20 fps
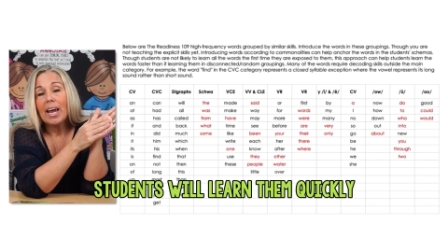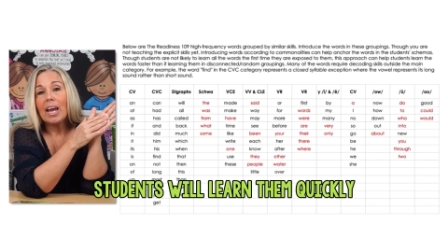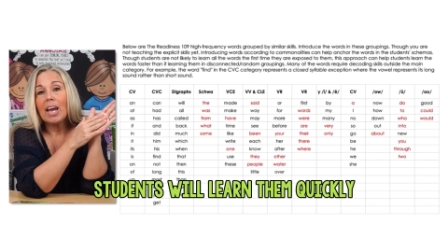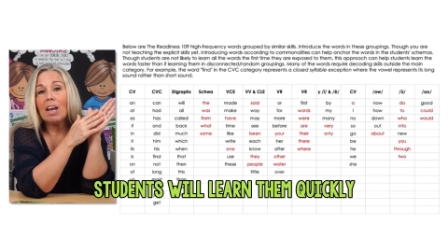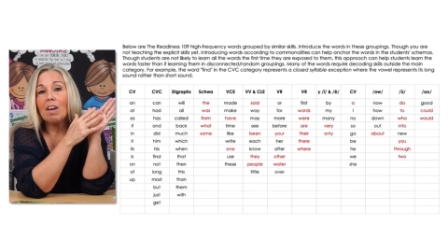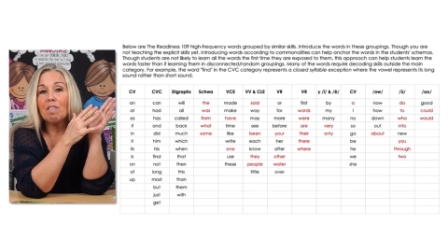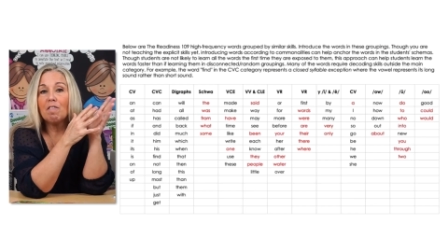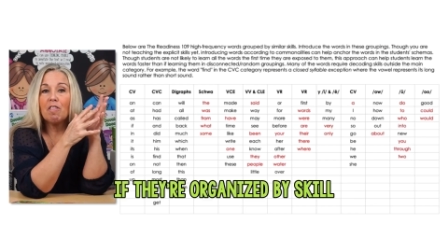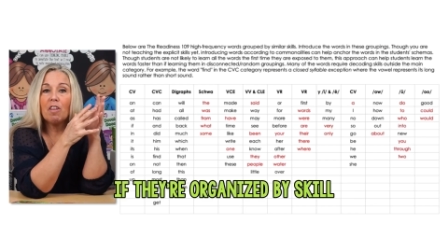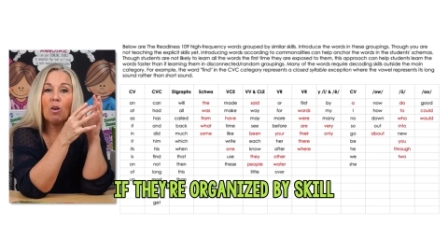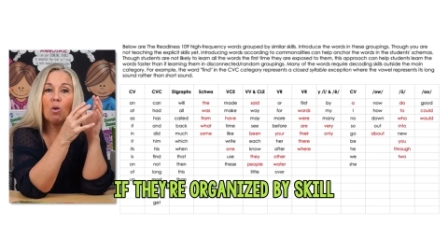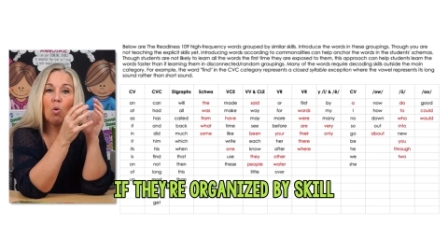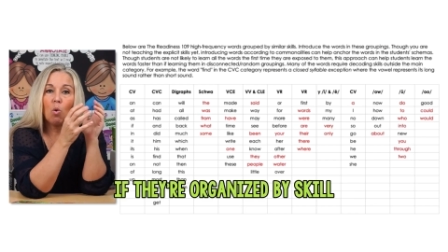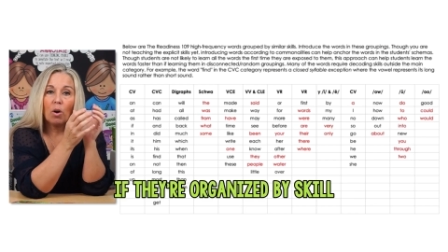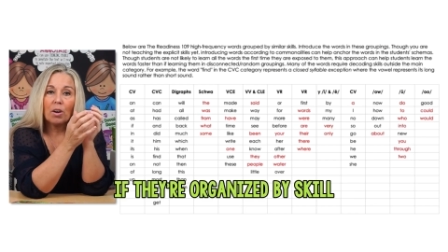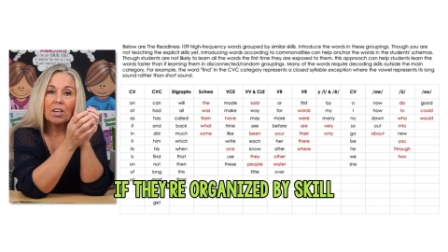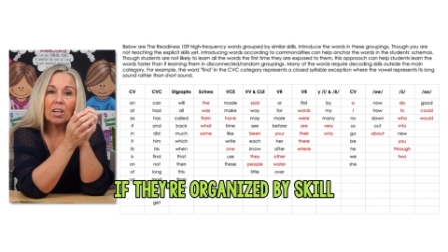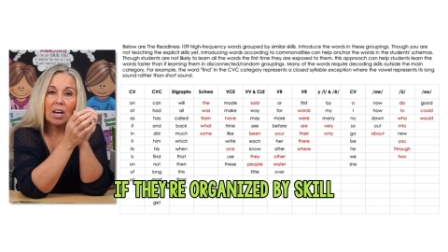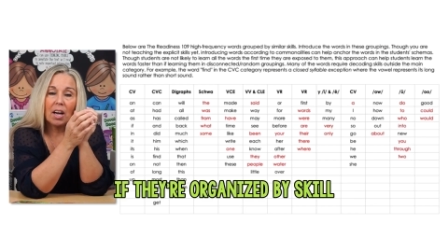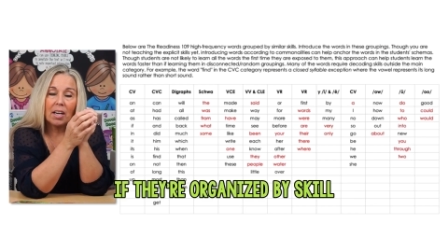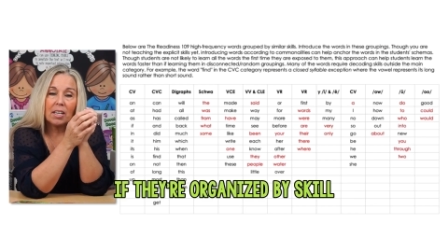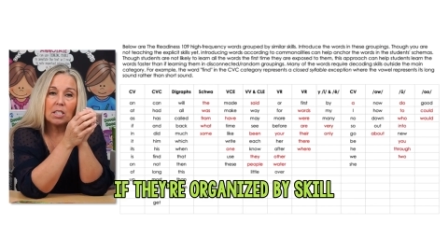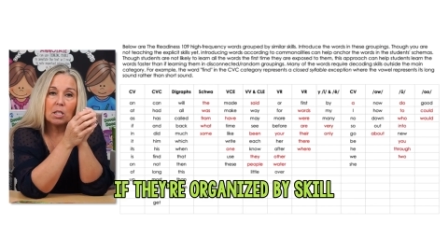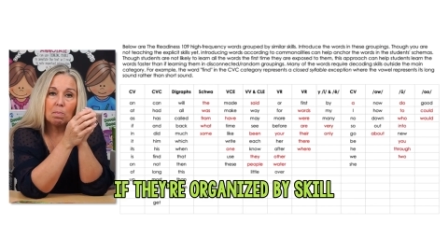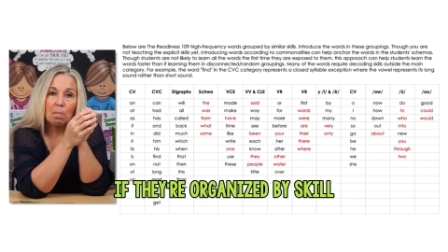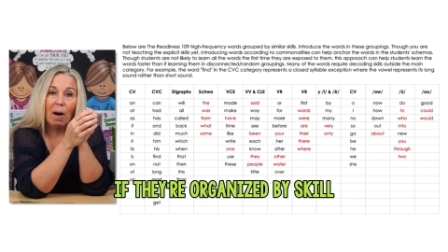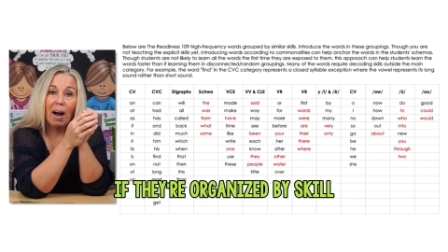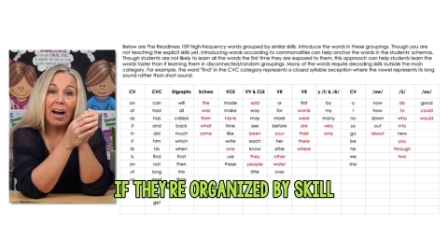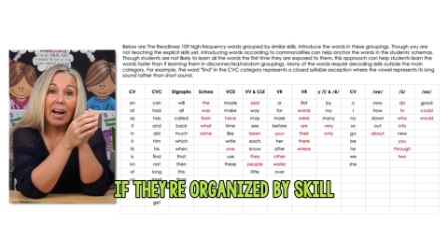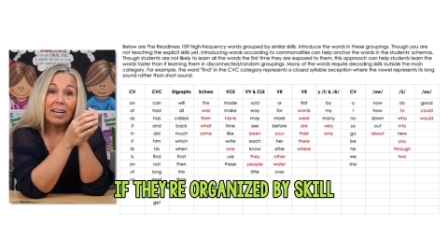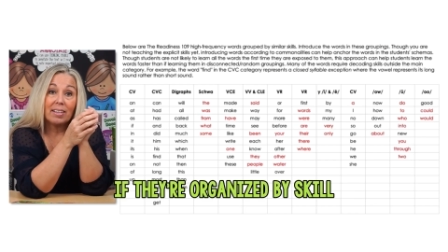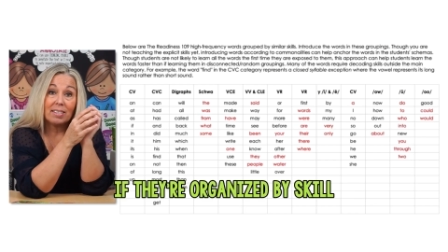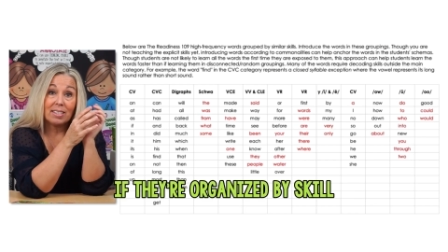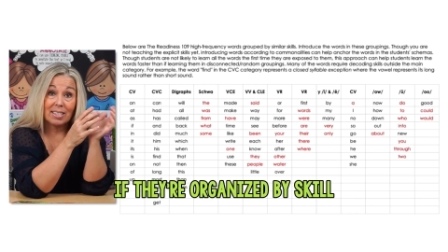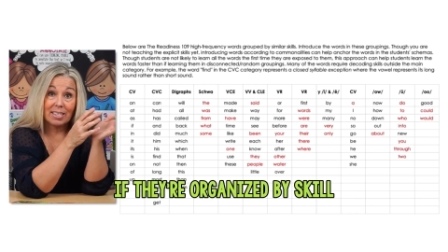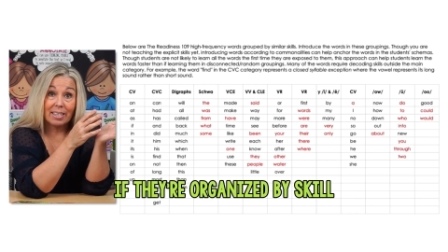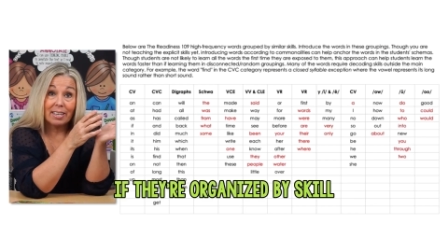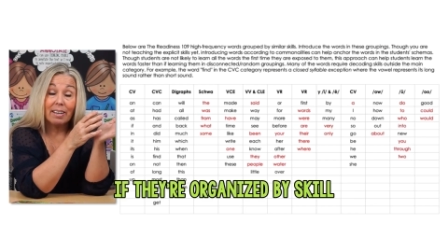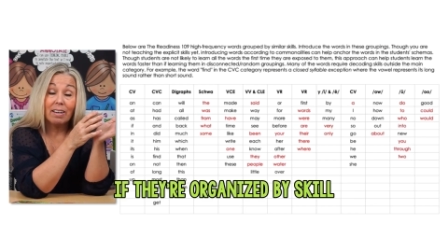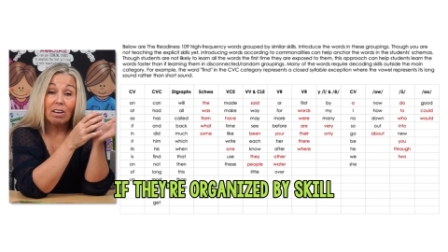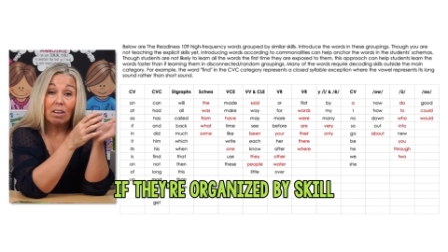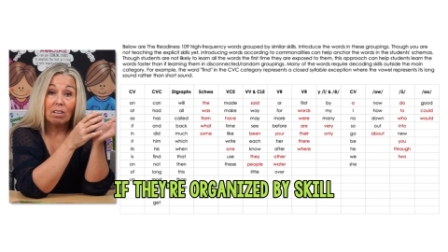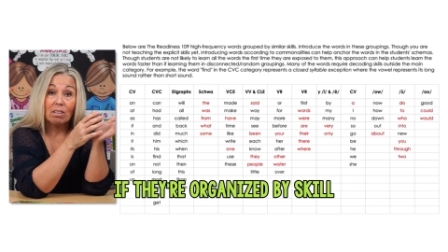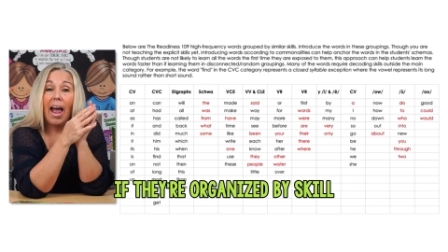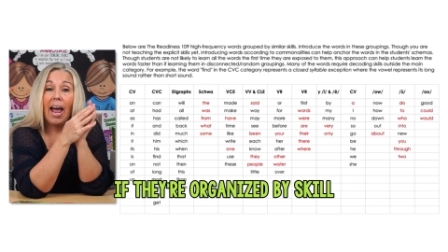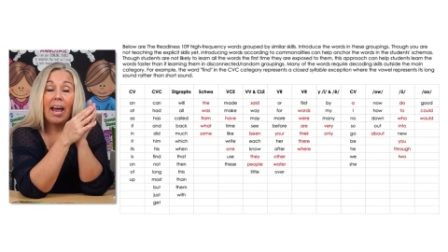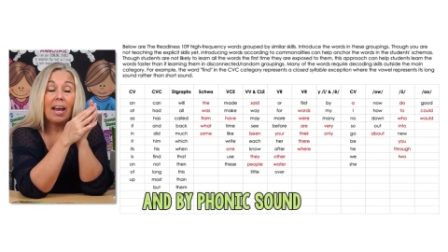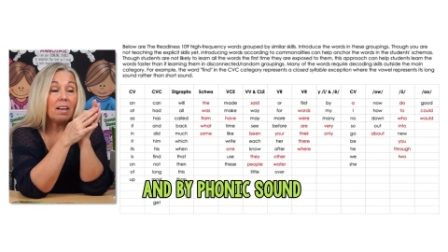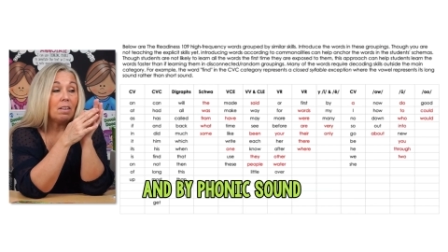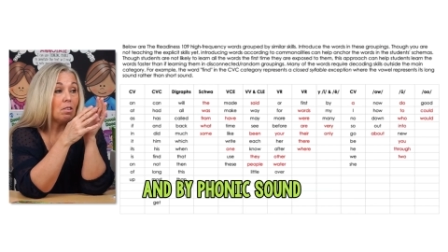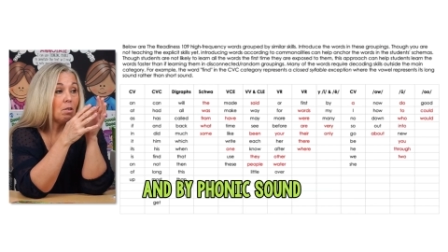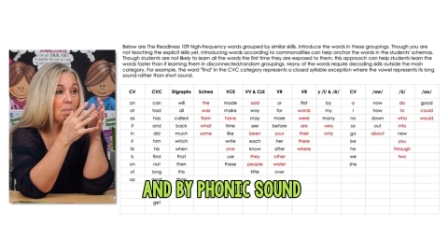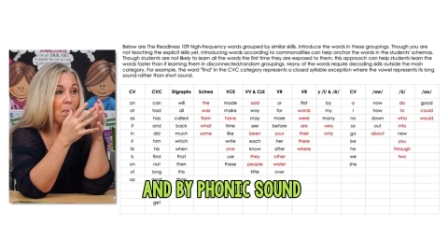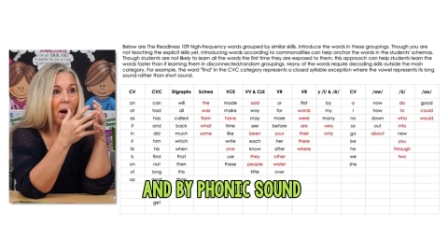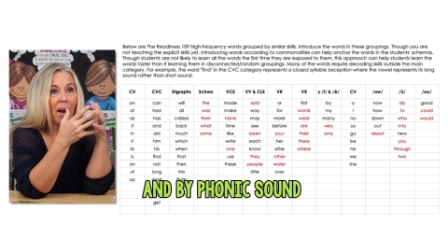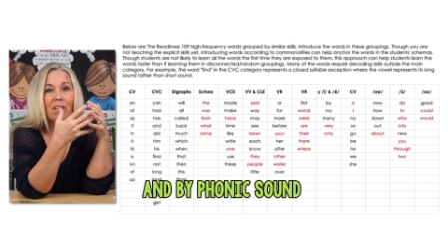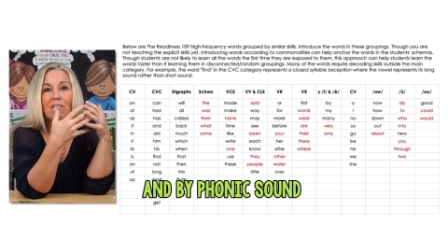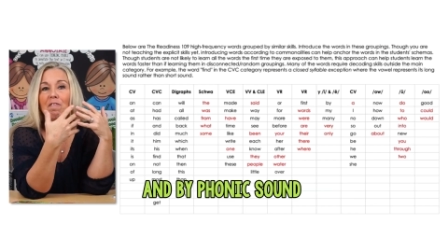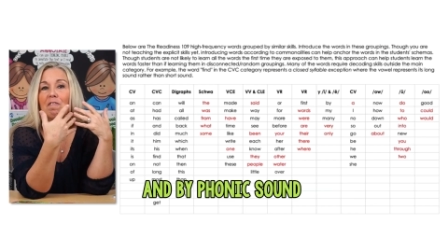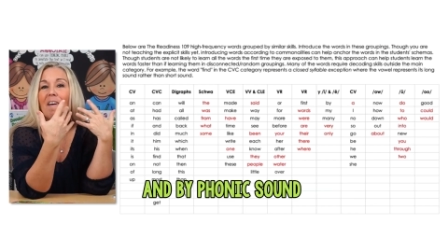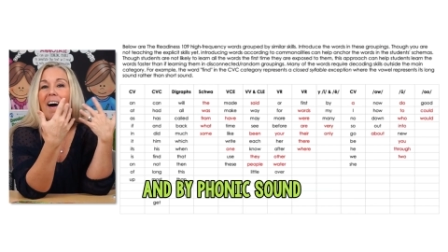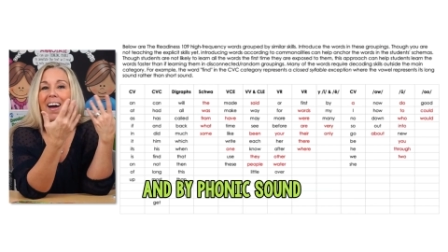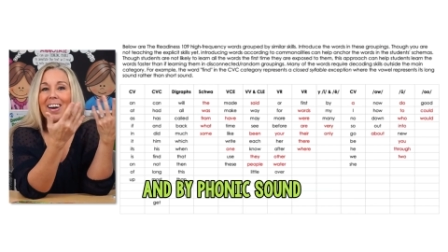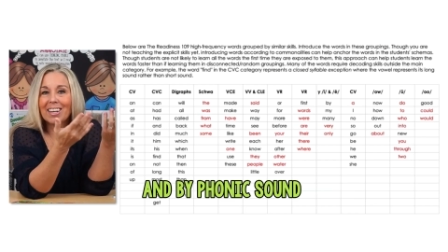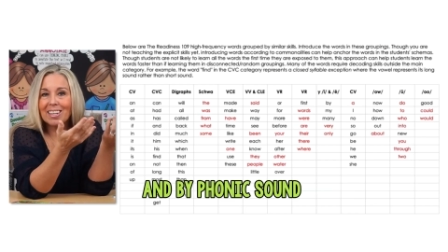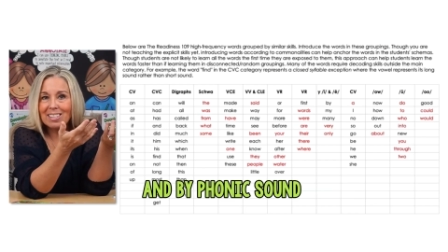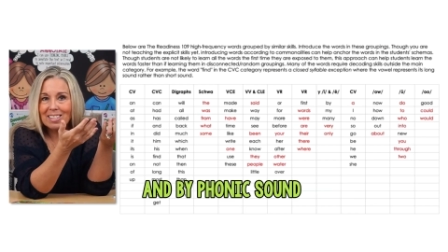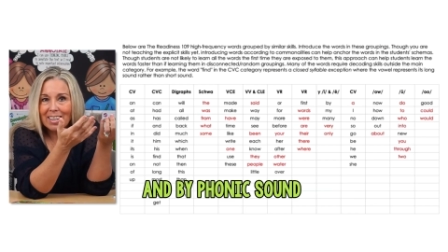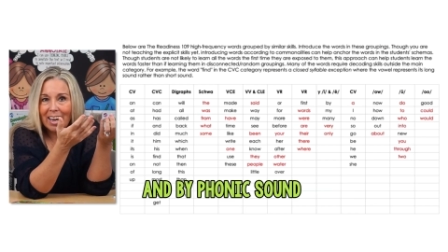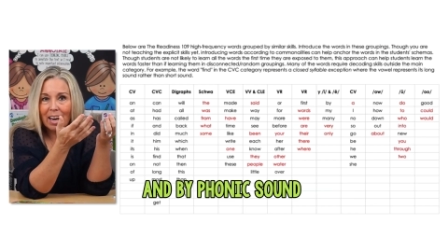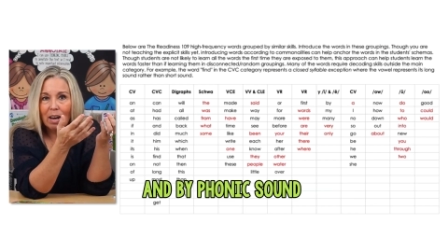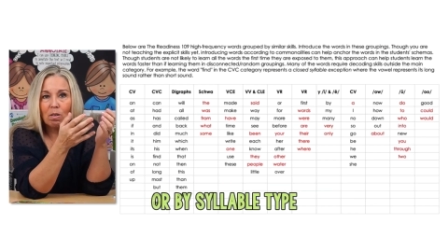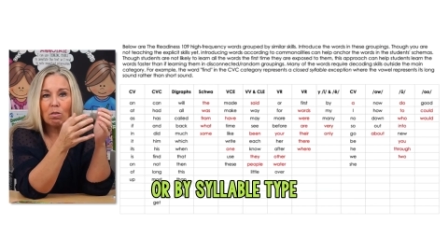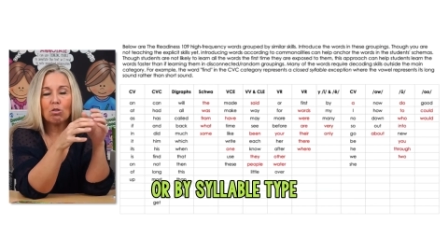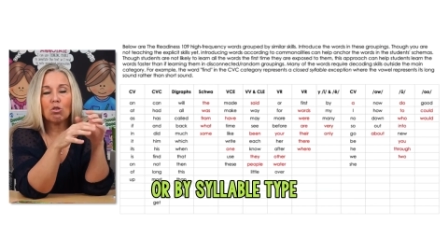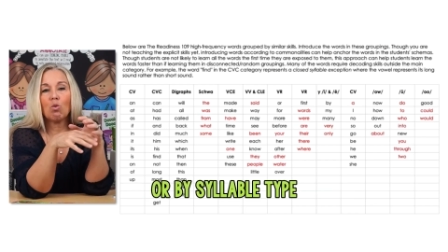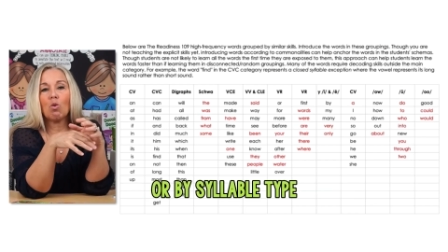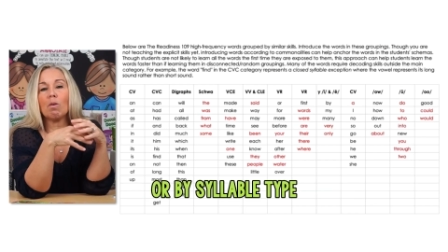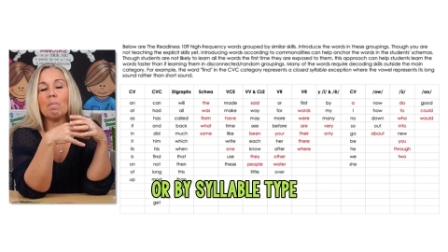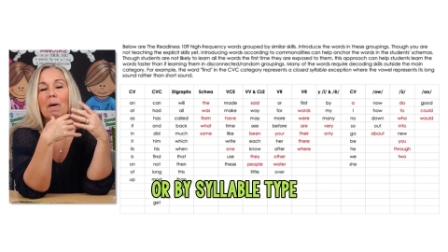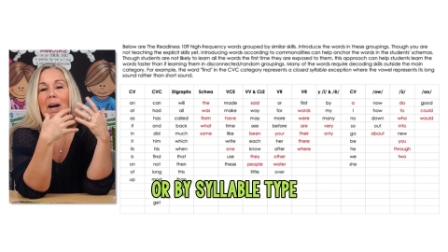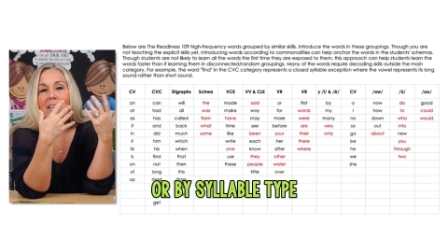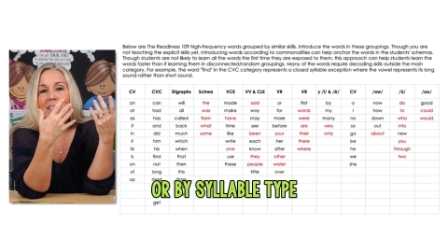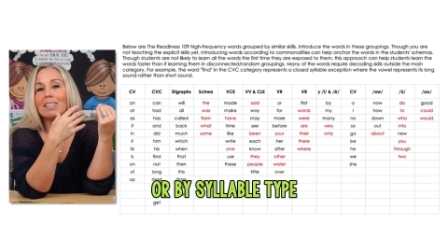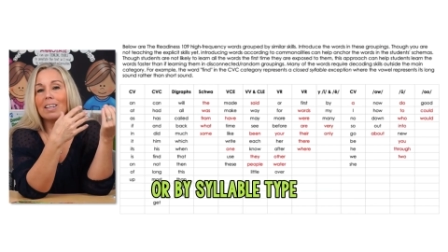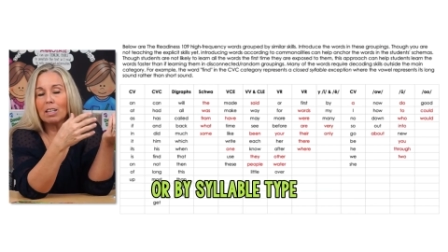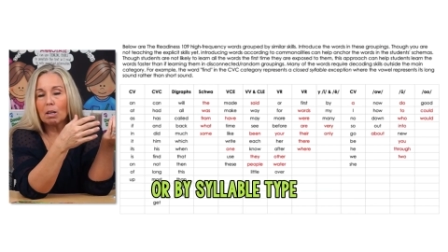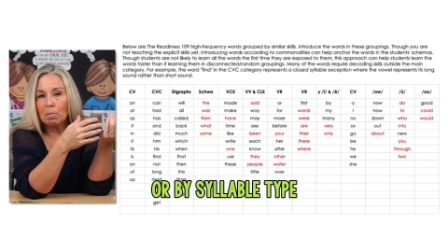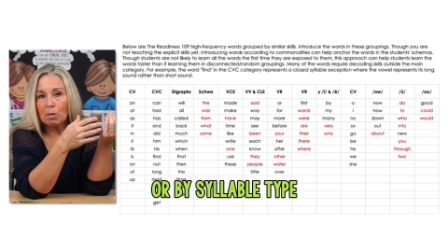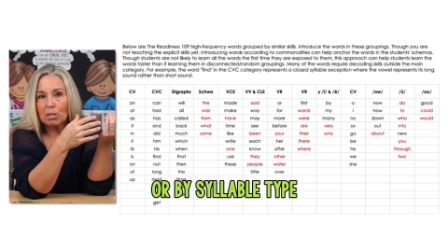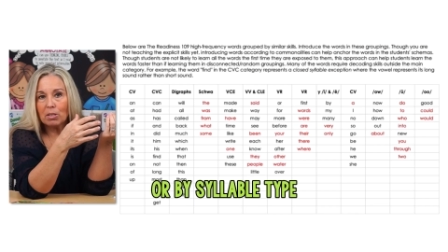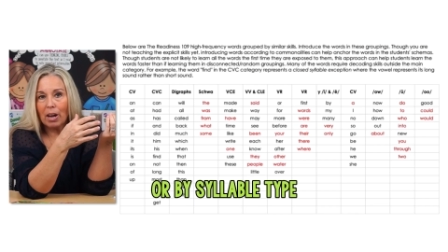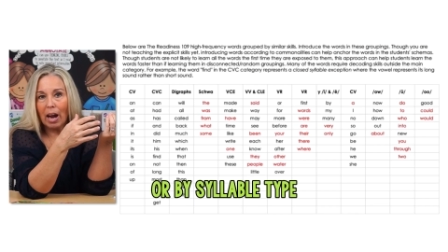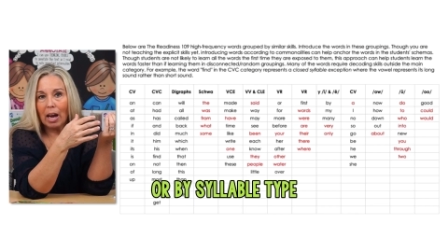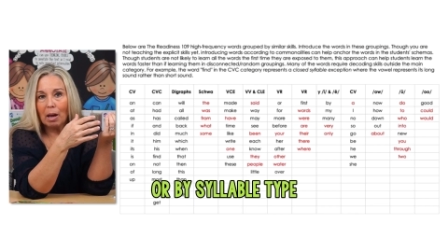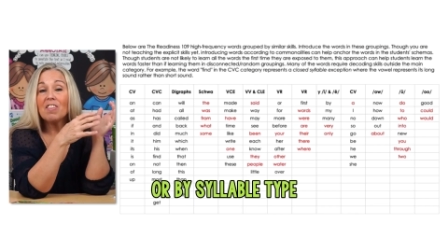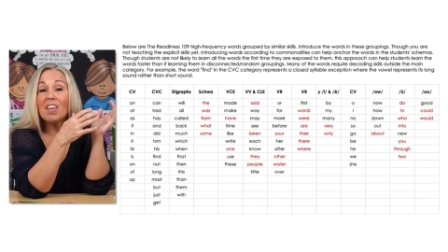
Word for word: if they're organized by skill and by phonic sound or by syllable type.